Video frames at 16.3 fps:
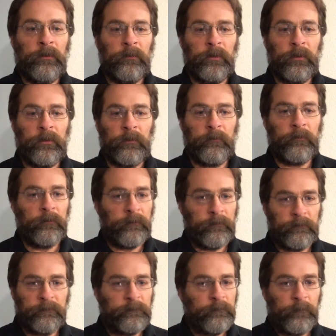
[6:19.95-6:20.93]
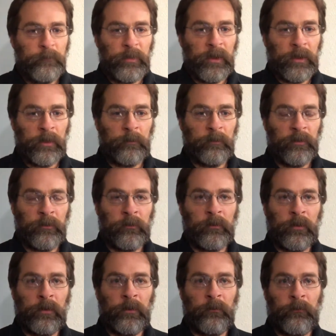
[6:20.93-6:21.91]
with being able to
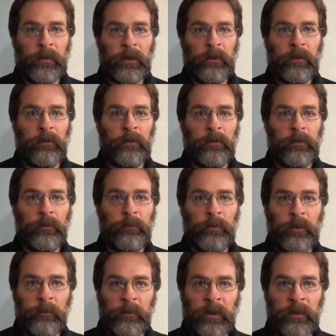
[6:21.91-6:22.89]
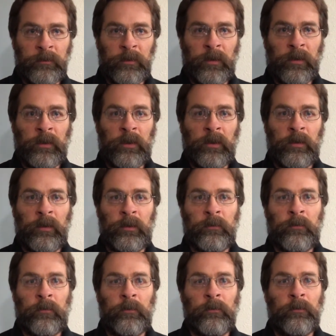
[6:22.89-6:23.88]
start a fire under pretty much any
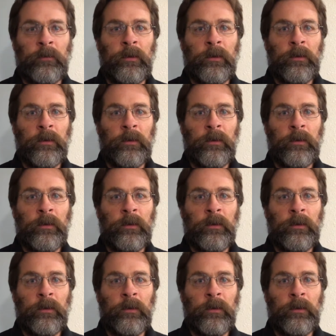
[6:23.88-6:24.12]
conditions.